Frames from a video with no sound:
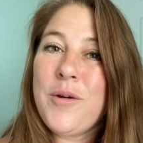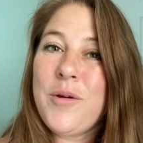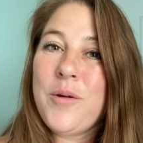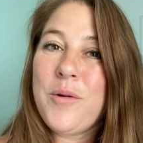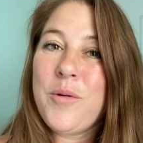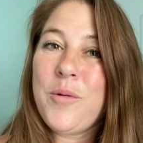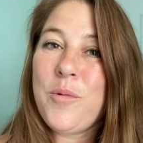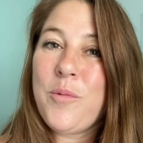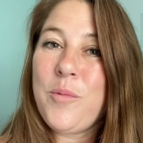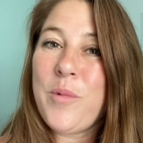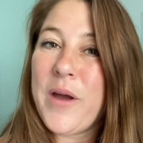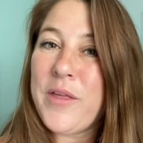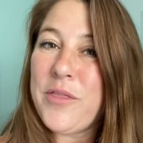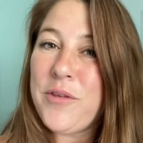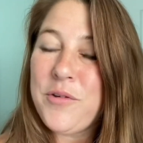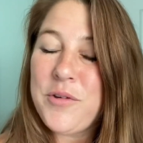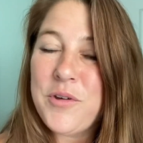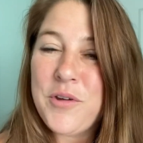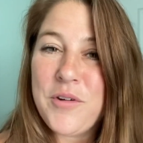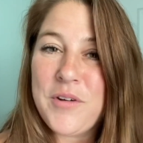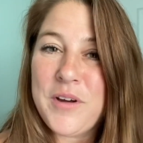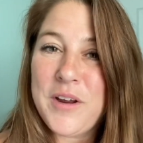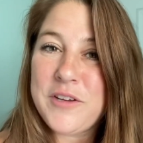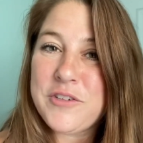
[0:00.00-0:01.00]
Whether
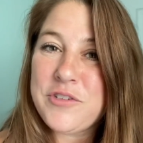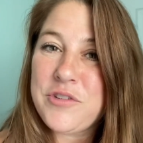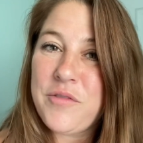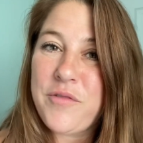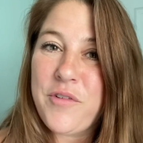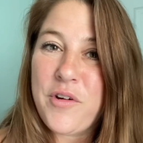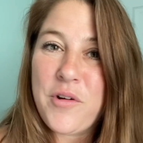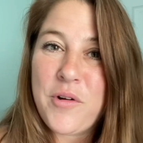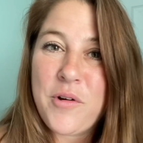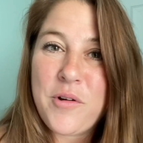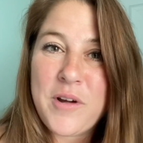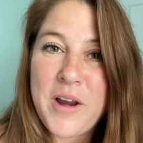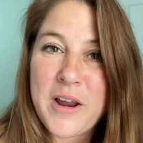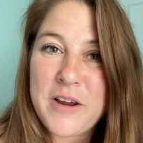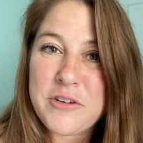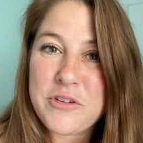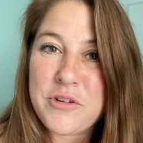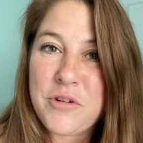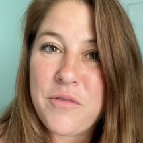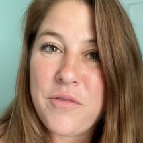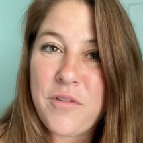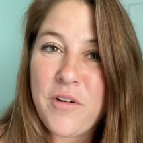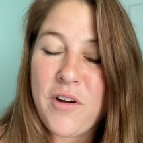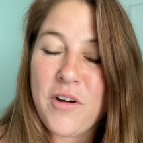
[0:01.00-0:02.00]
you're an introvert or an
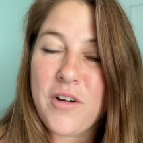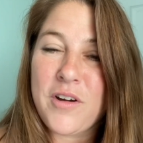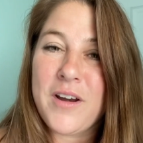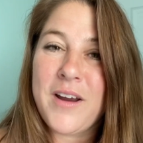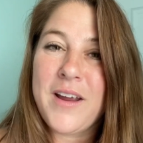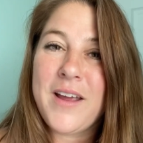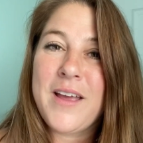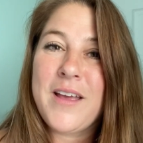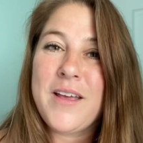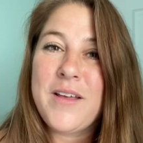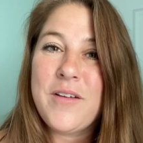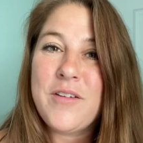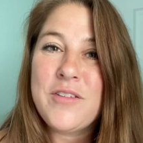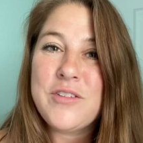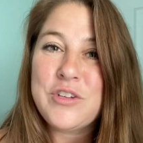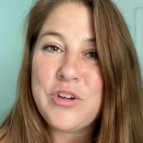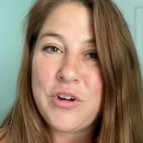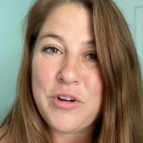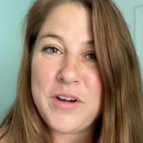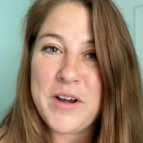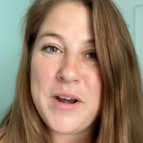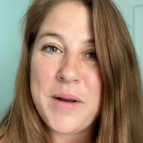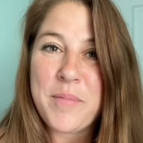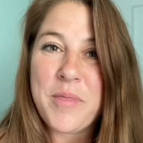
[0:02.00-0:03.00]
extrovert,
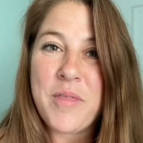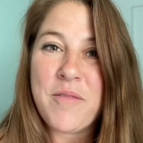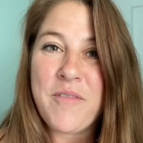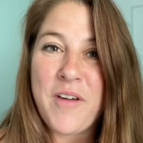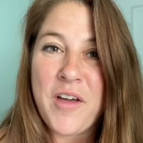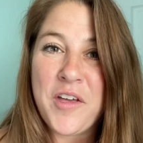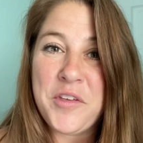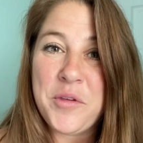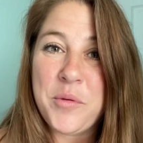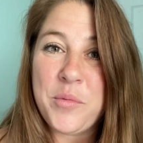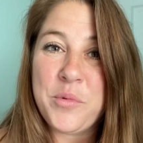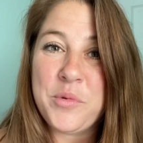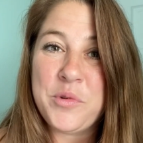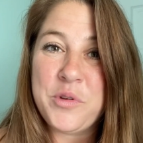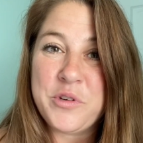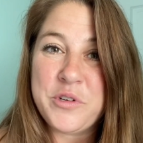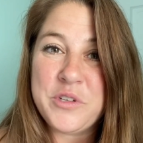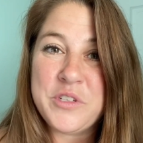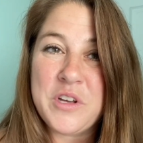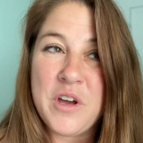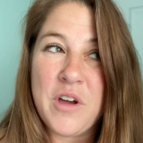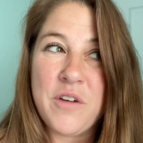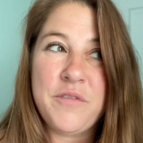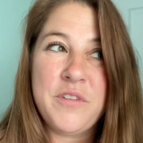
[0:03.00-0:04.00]
turning up the volume on
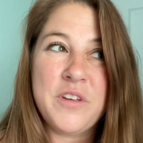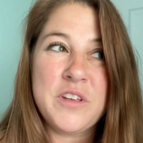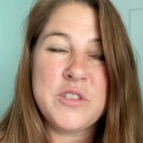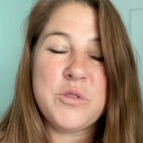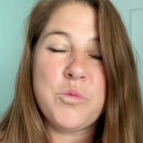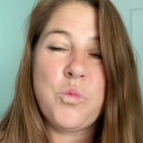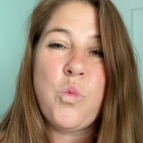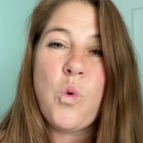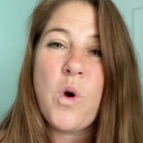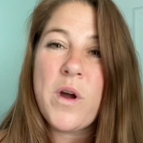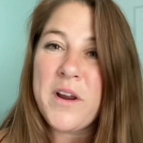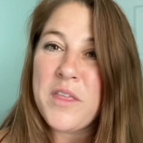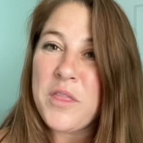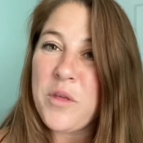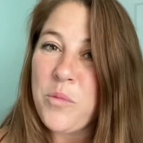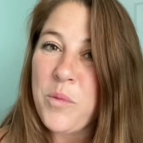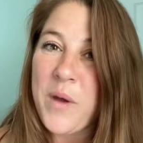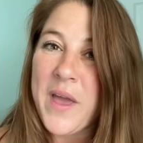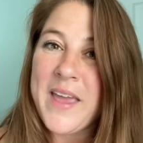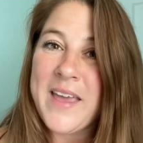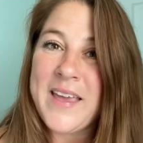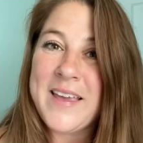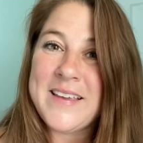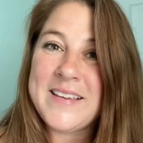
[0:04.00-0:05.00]
yourself is one of the
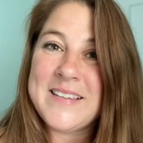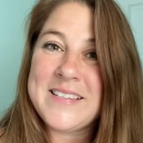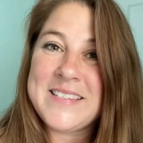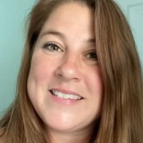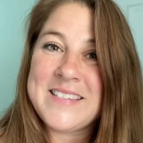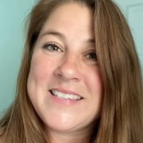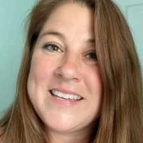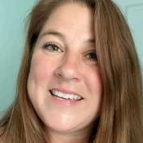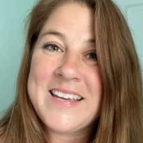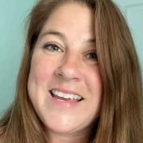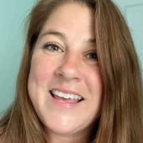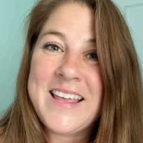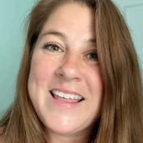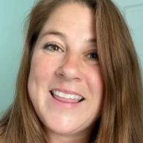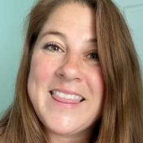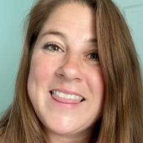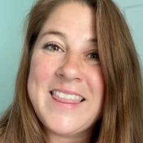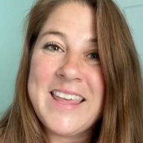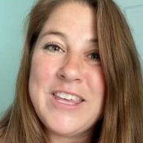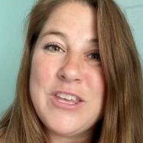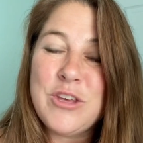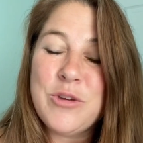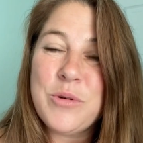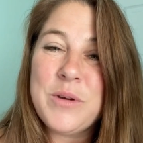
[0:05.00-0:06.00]
ways
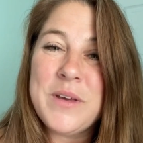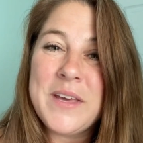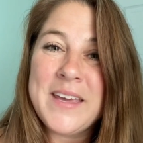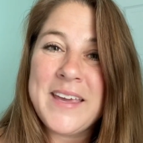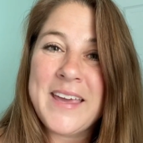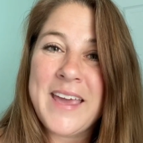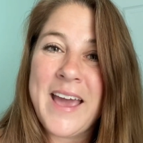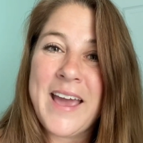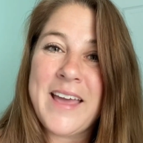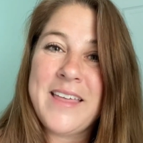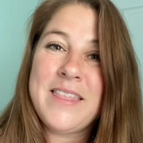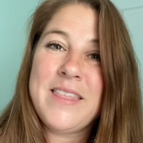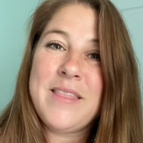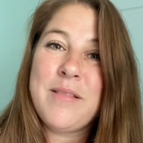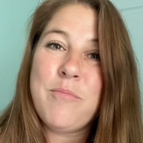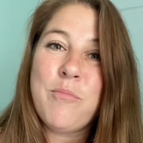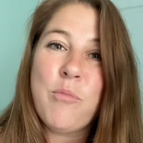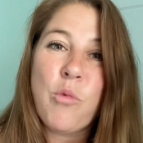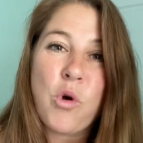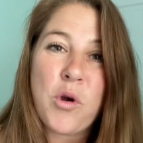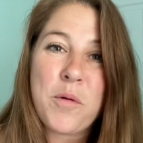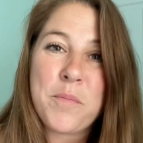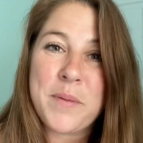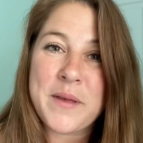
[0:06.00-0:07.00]
that you can get
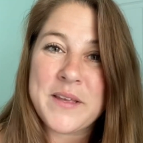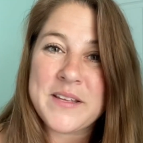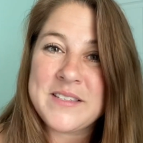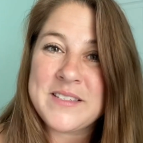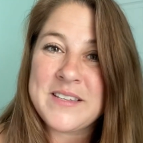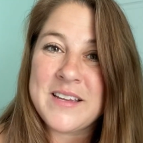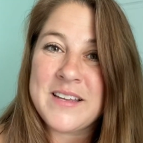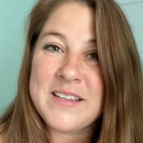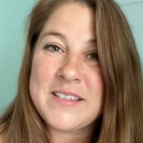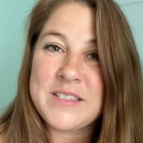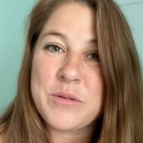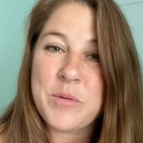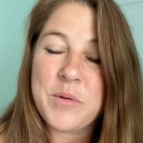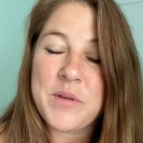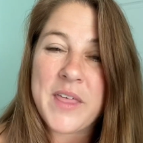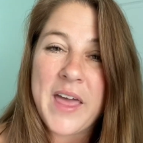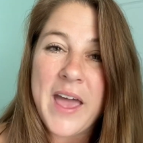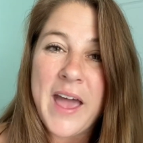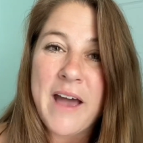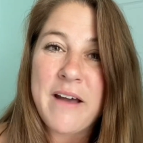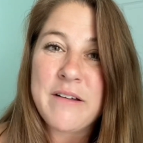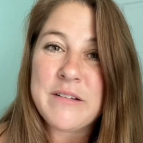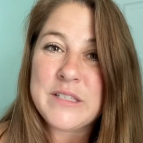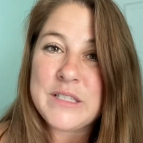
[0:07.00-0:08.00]
more business
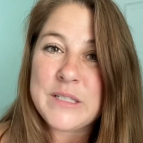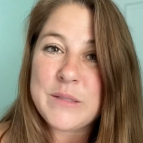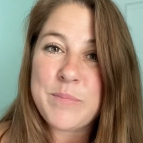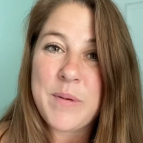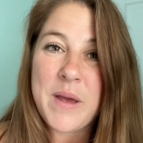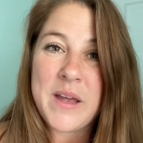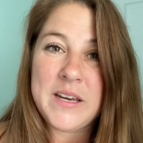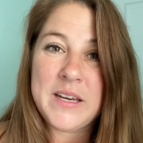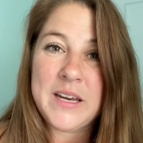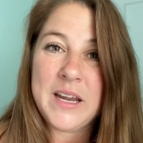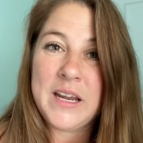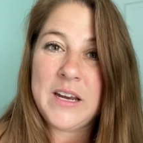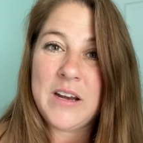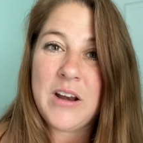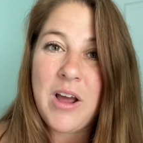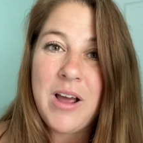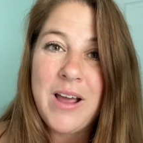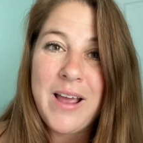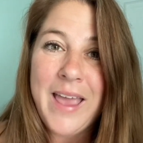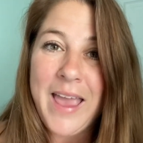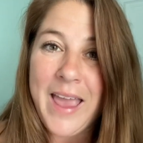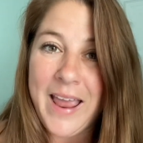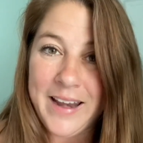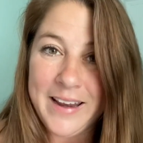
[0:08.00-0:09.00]
without spending
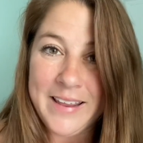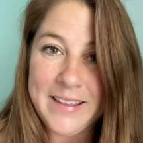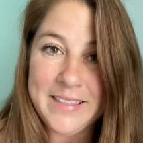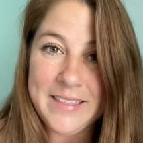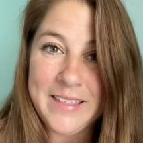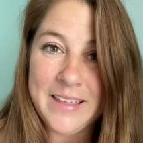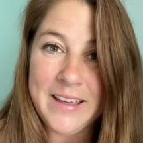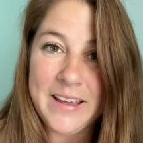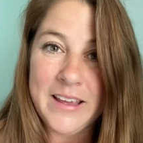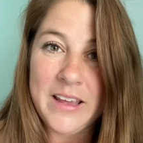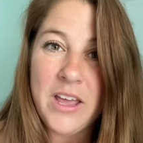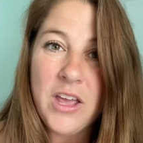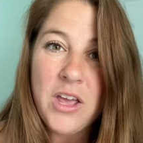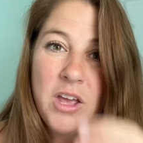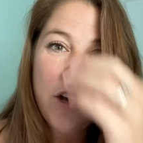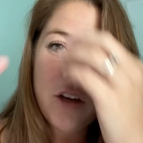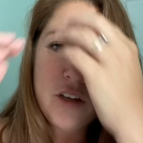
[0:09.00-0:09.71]
anything.